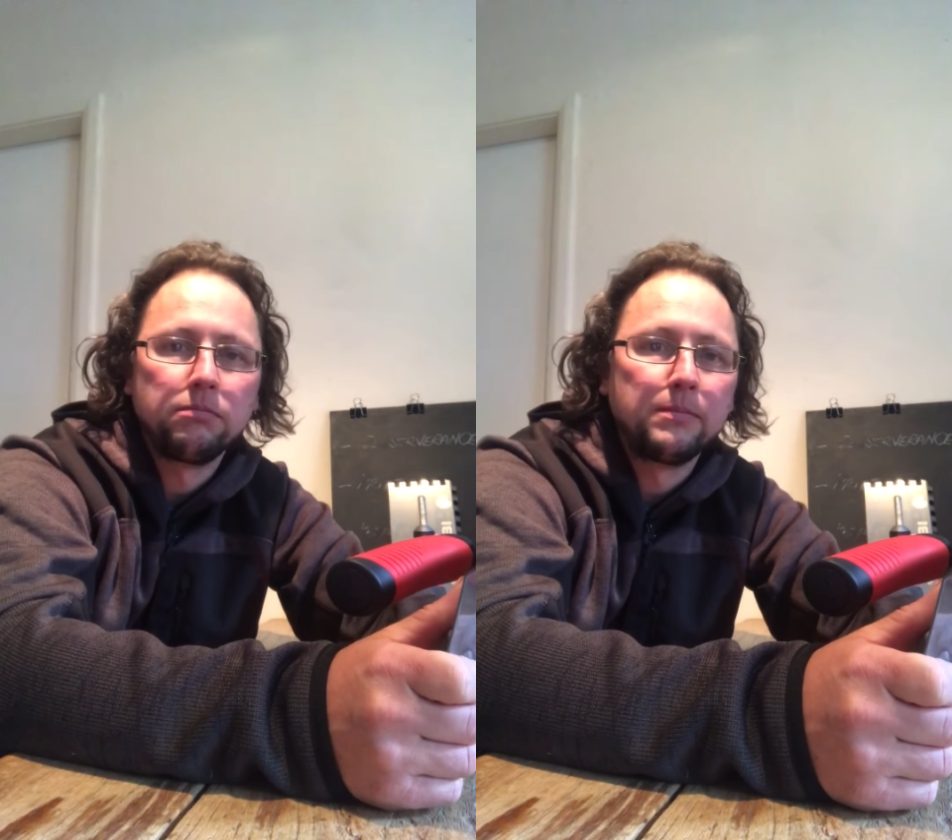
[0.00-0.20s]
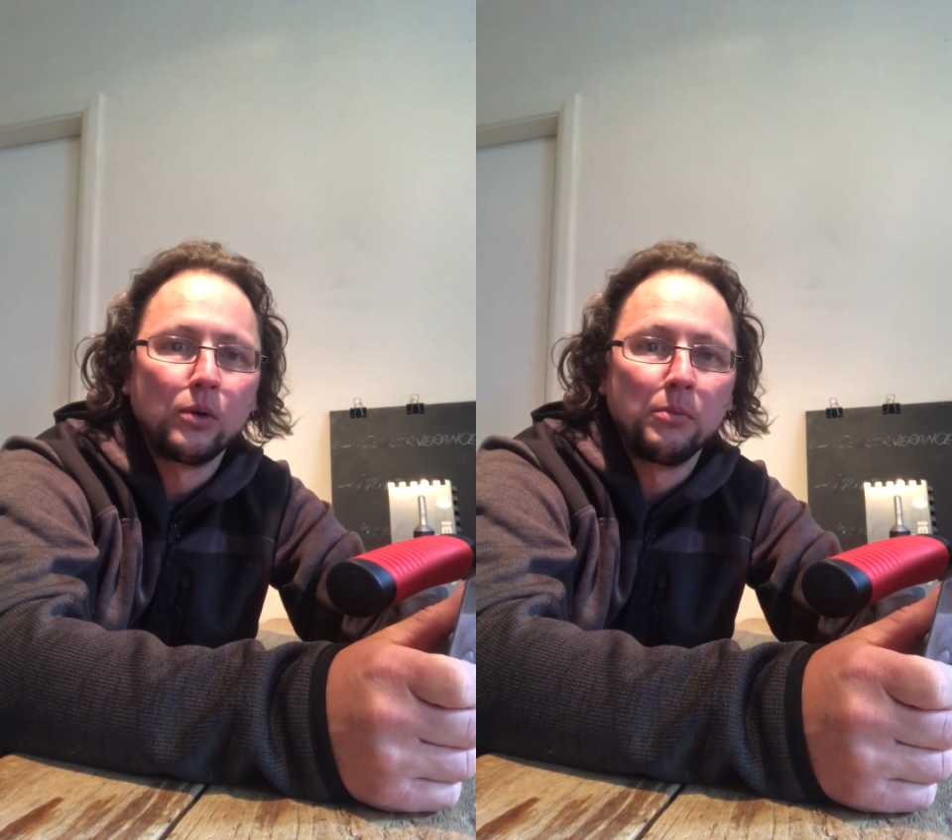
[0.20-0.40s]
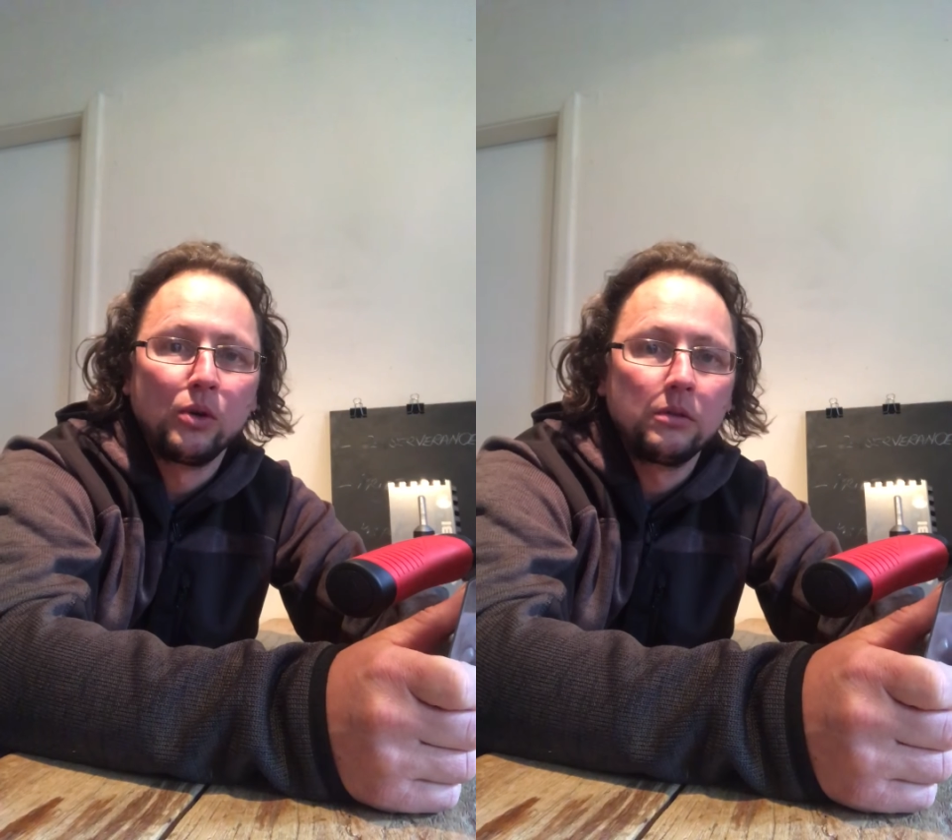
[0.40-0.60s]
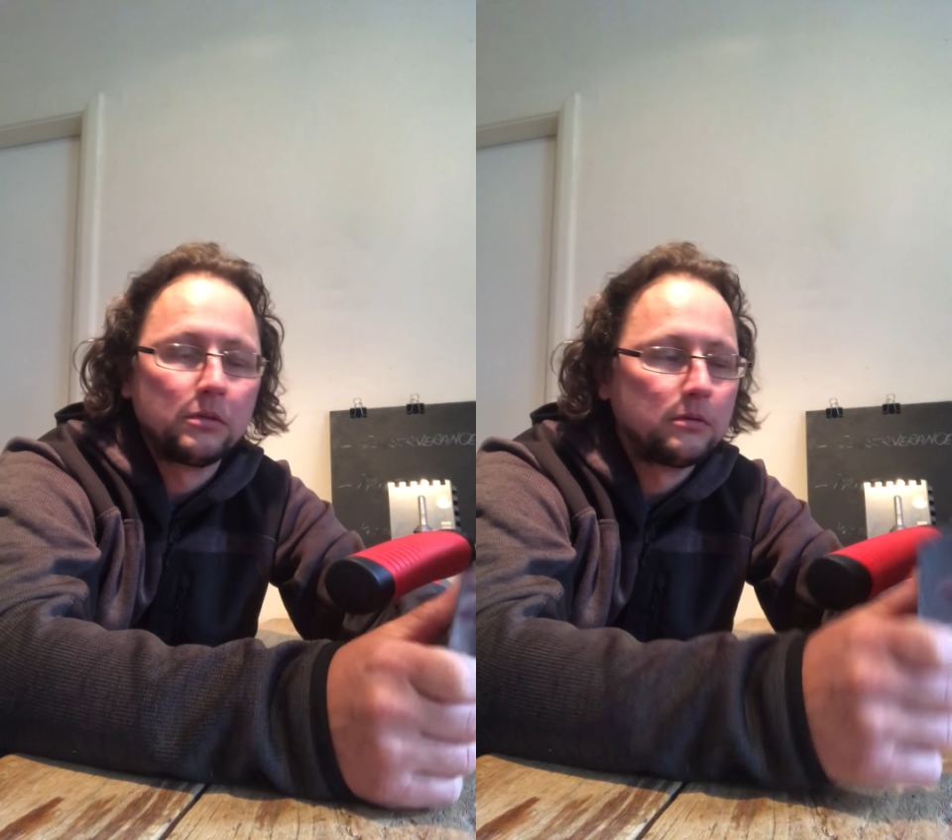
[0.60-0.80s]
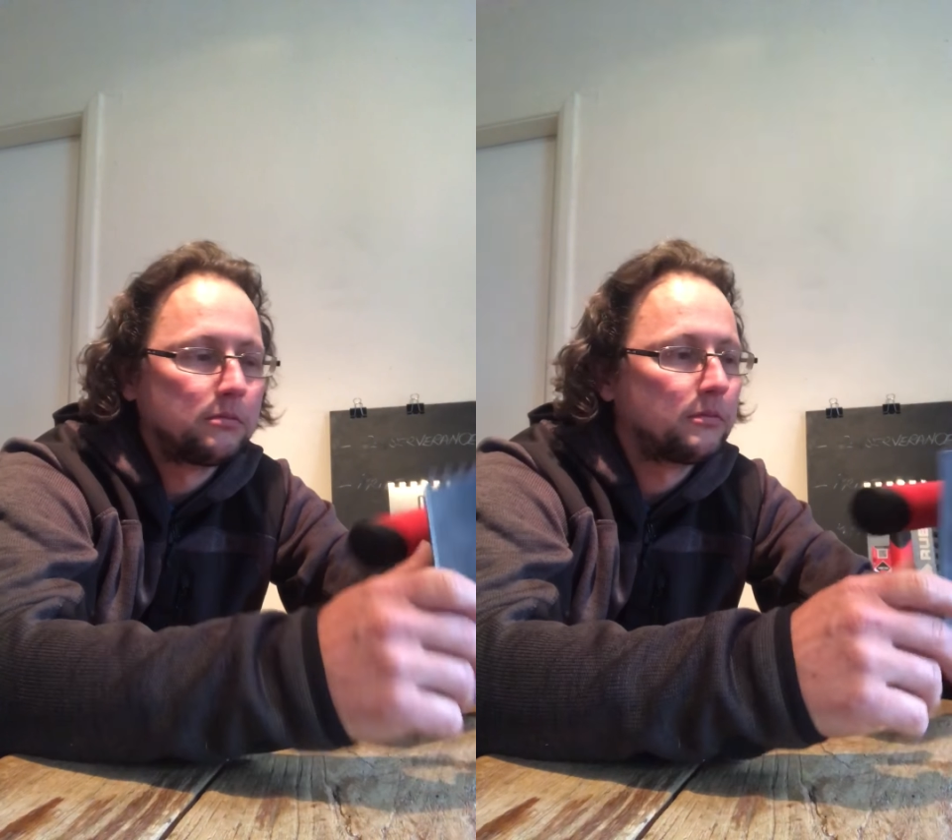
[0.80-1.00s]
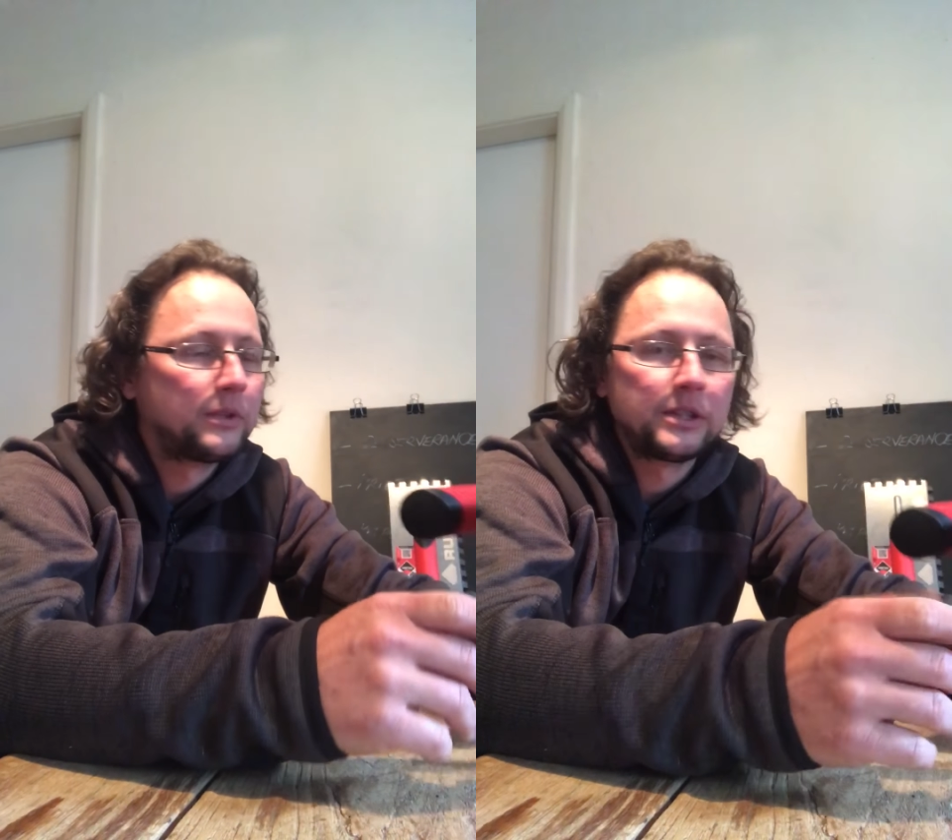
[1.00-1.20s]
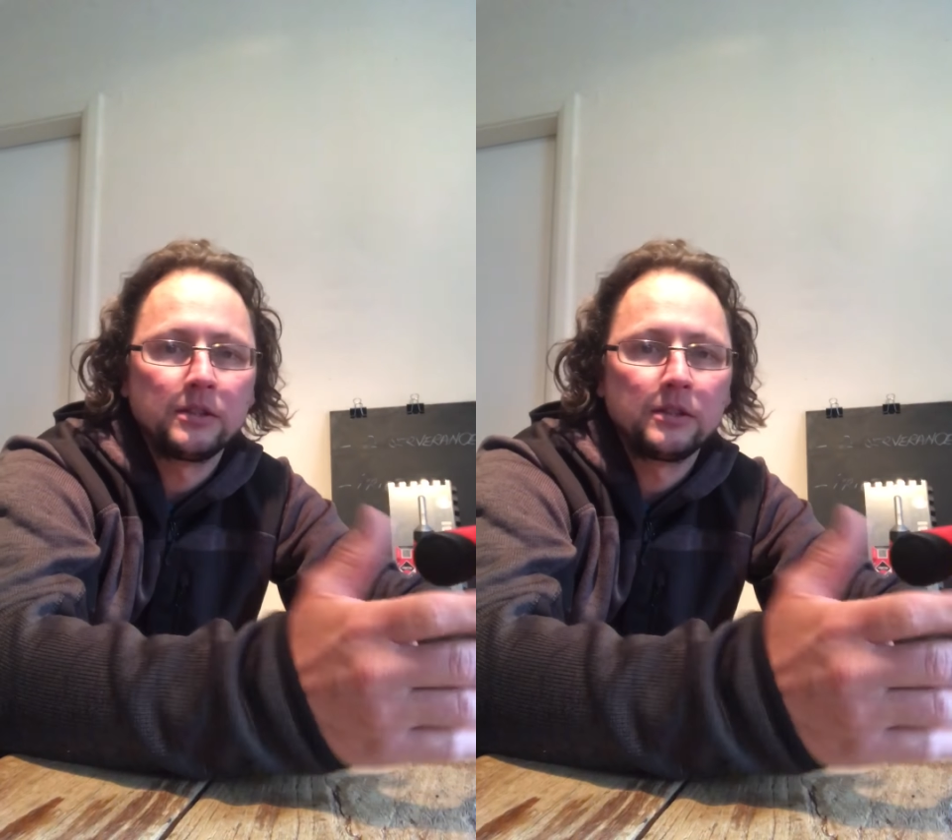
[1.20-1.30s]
bought more, which